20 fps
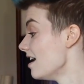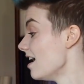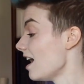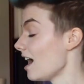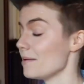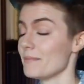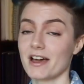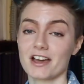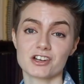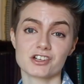
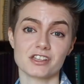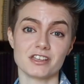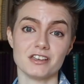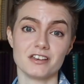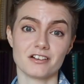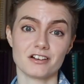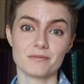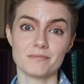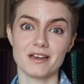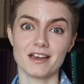I'm actually
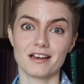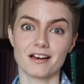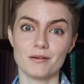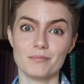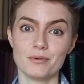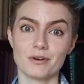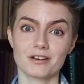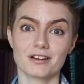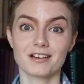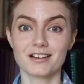here to make a
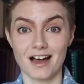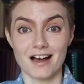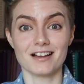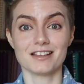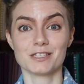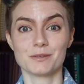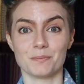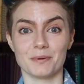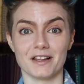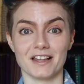book
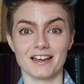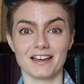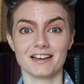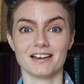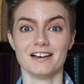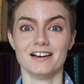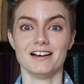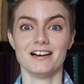cosplay.